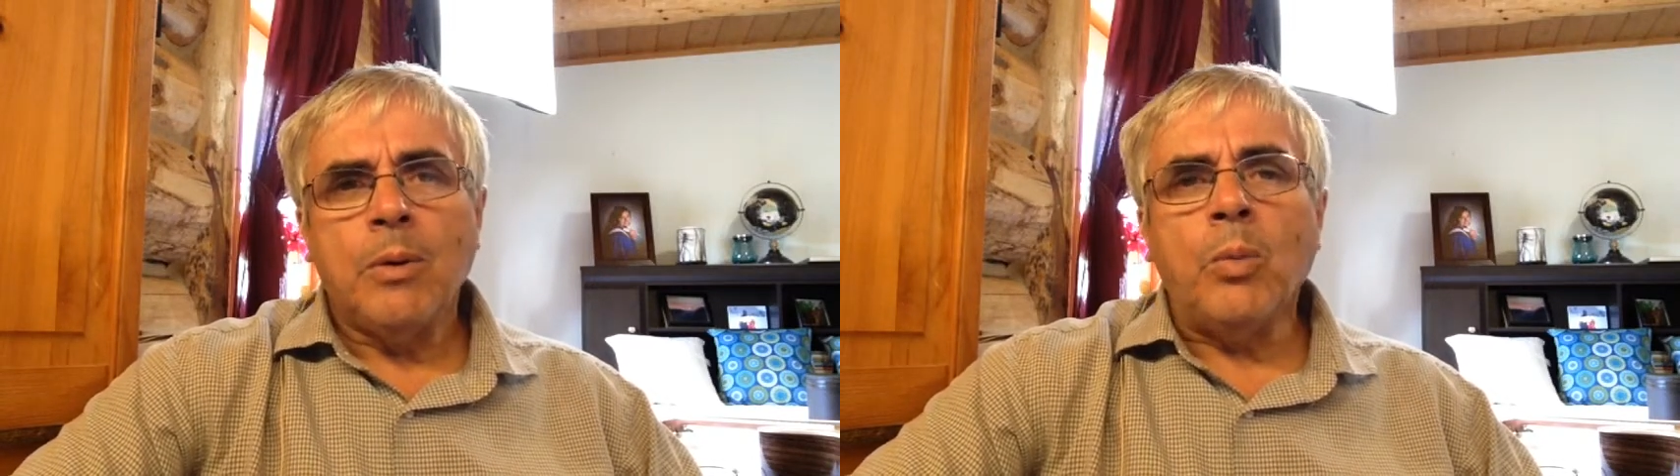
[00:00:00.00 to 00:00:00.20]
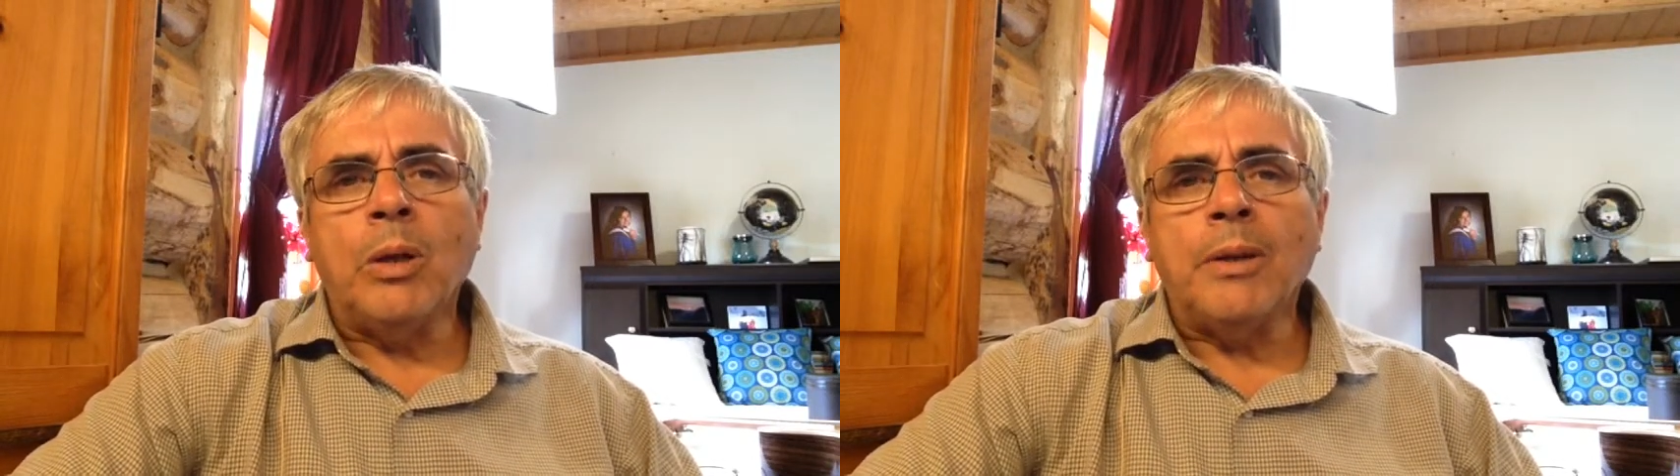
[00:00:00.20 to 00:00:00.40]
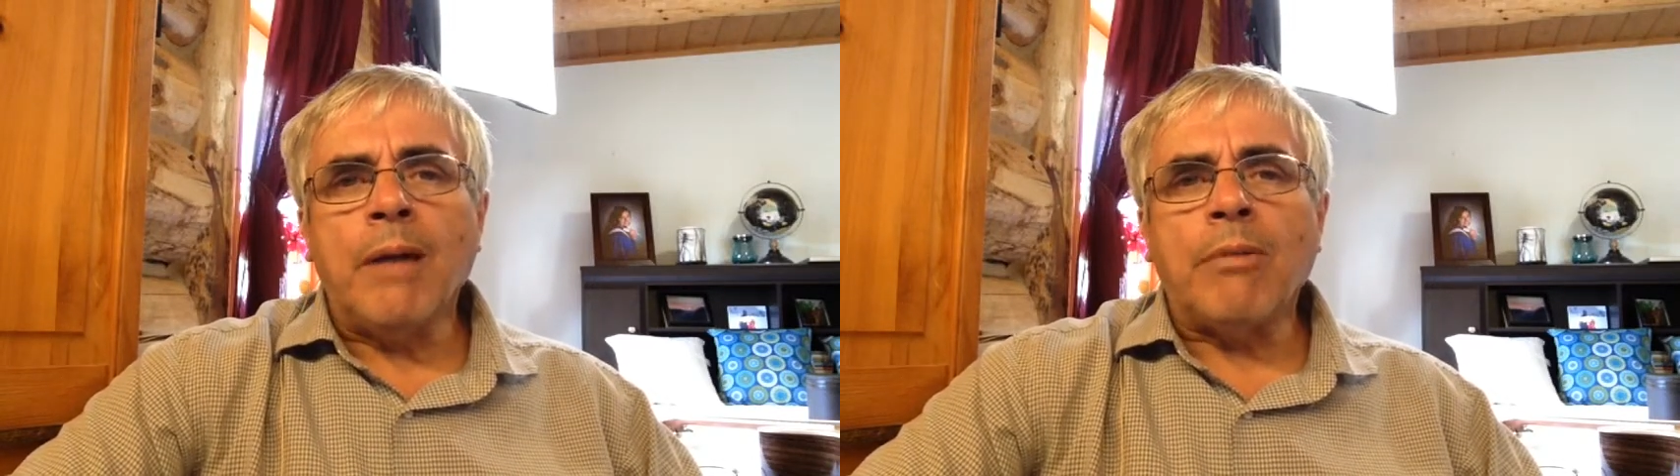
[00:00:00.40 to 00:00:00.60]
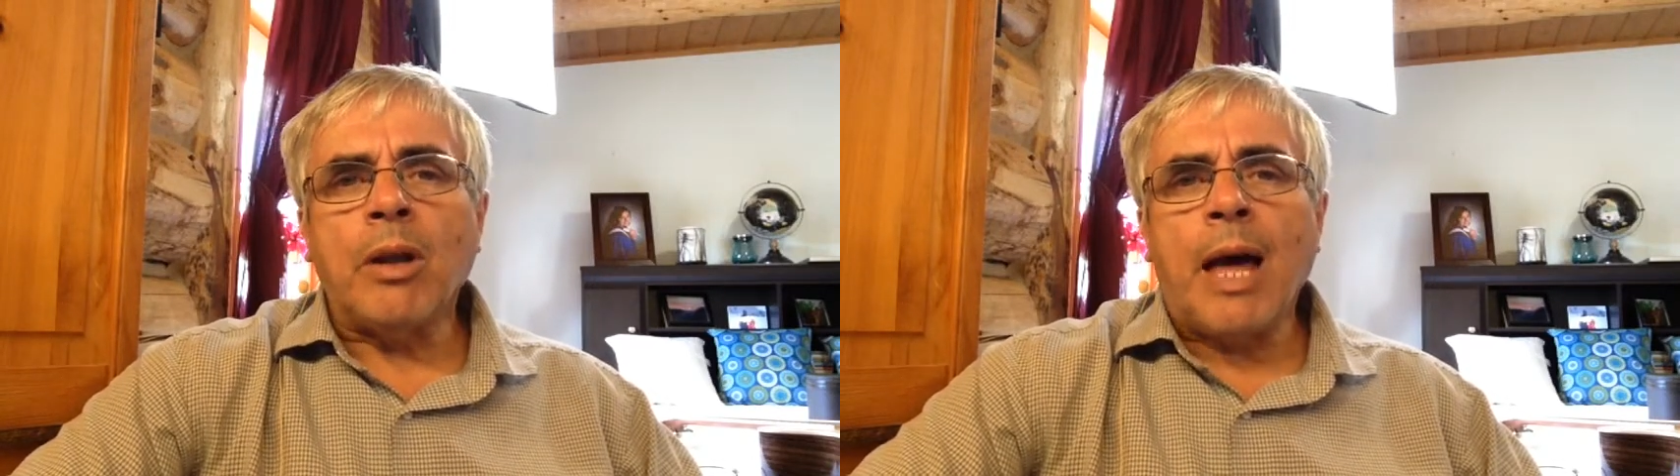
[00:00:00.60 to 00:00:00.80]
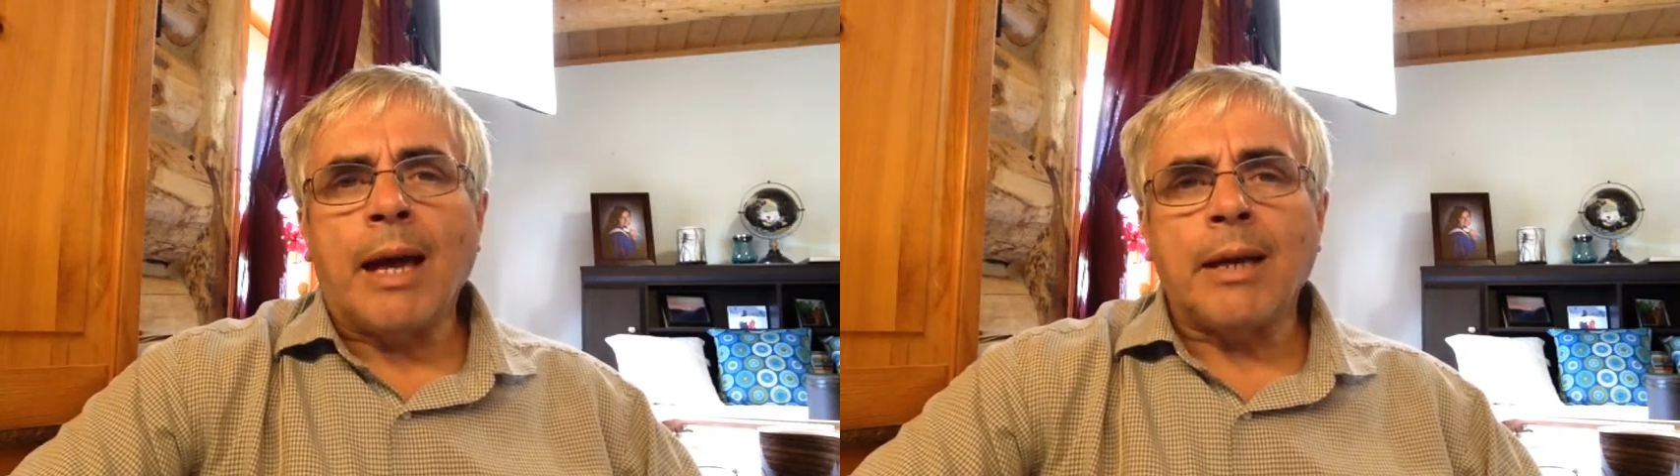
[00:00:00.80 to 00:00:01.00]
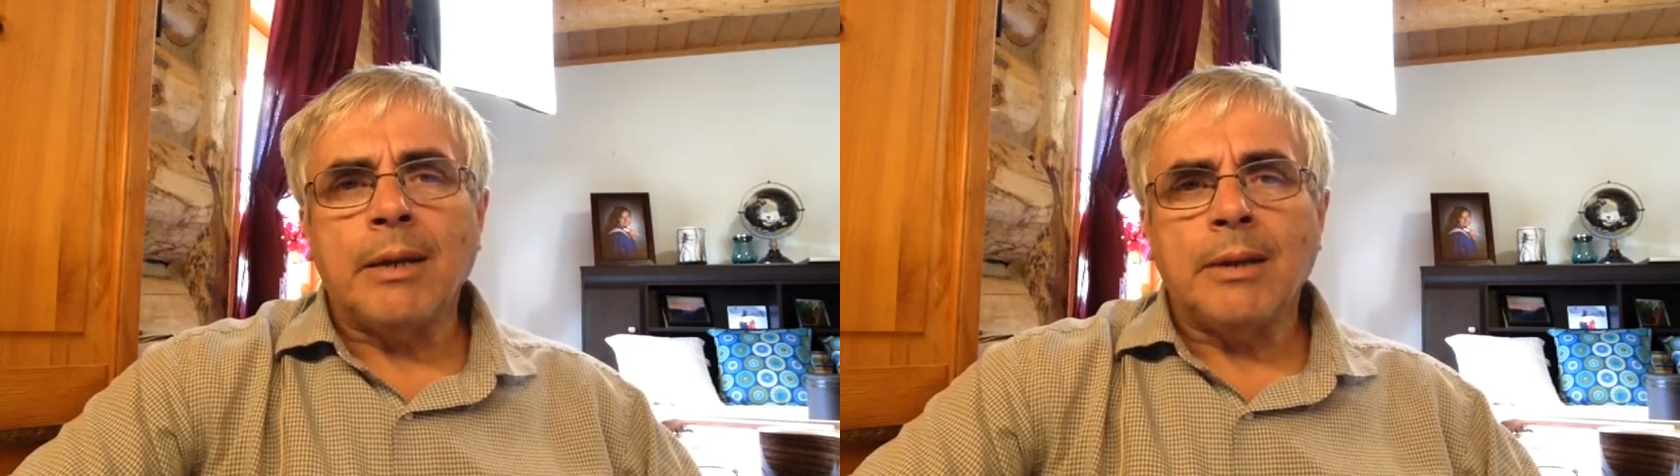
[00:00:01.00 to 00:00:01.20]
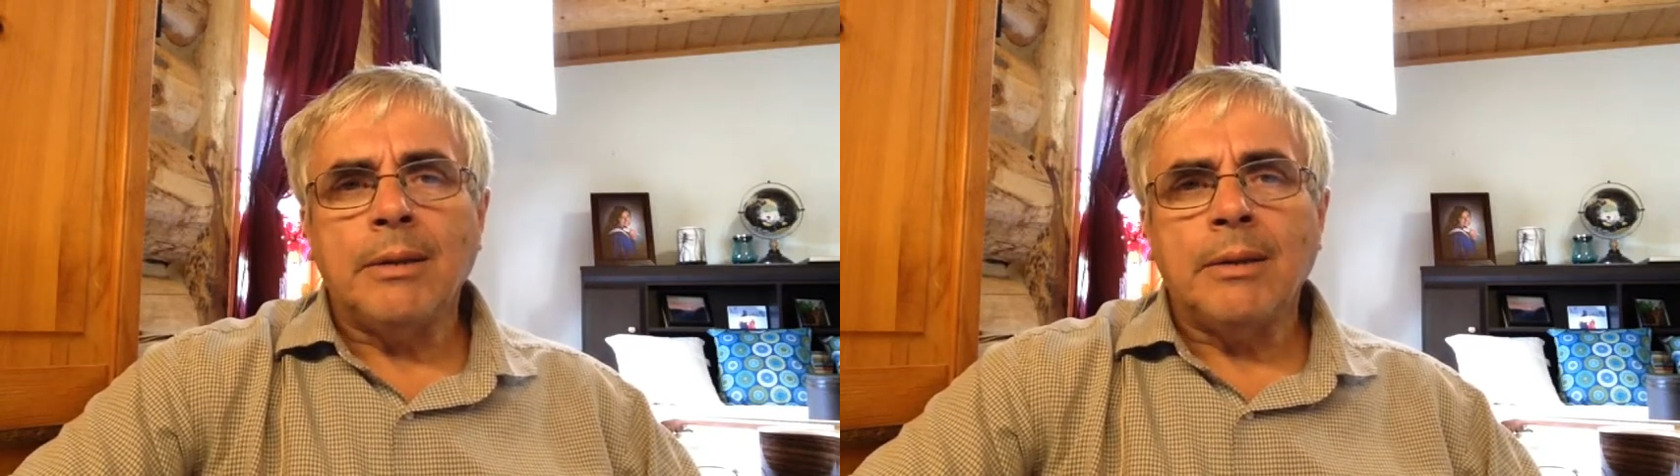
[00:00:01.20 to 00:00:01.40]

will never lack